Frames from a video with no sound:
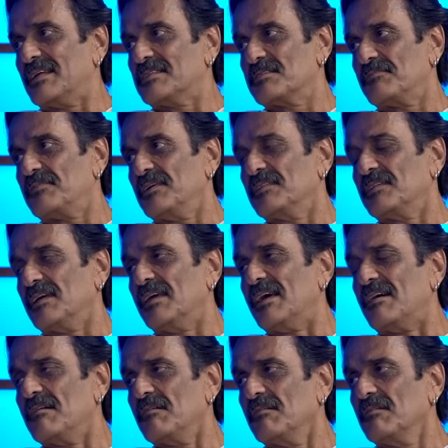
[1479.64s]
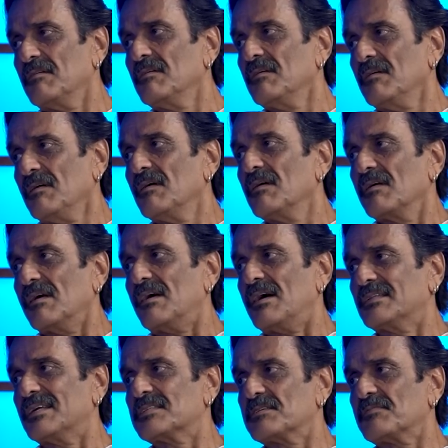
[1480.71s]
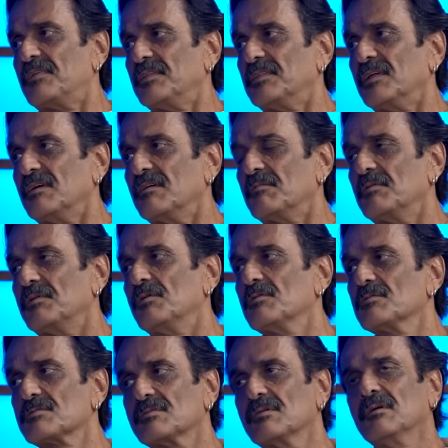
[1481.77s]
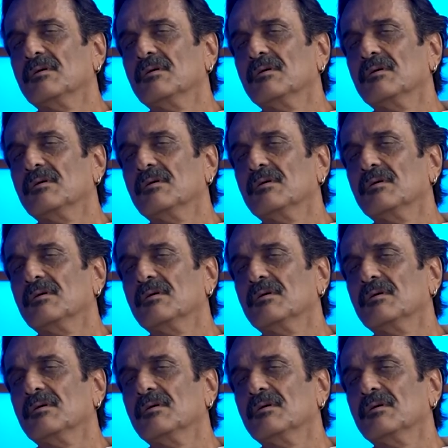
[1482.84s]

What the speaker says: That's a fun thing. Yeah, that's a fun thing. You can use,